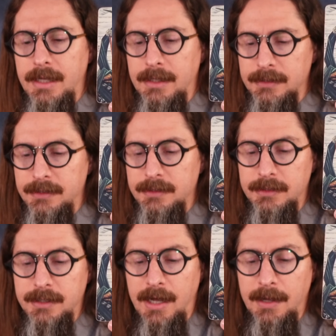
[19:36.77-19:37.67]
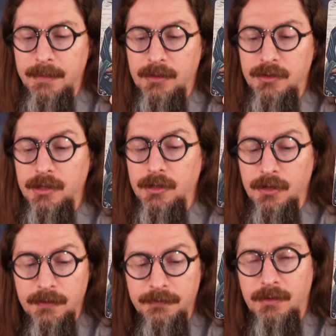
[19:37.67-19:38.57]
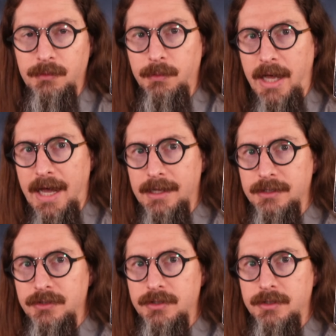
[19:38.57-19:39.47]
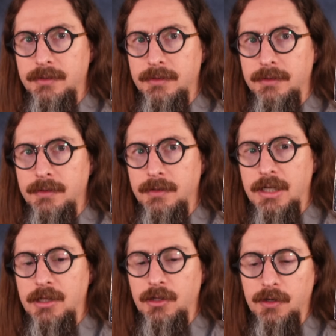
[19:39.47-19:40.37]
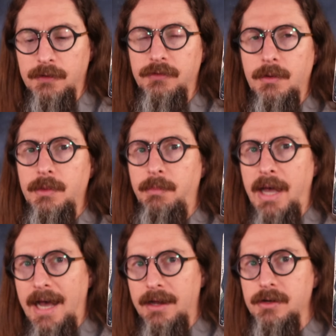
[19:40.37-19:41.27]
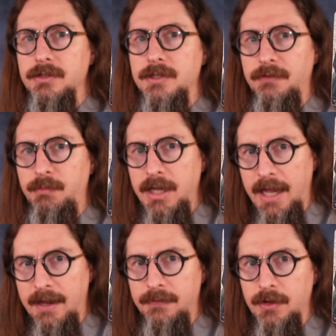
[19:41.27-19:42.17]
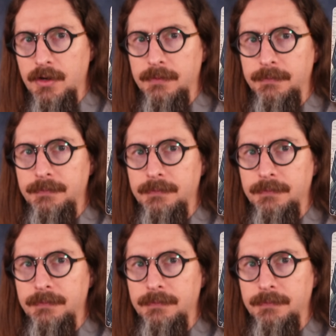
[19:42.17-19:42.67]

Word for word: And this is the time now to learn from the past, learn from the patterns of behavior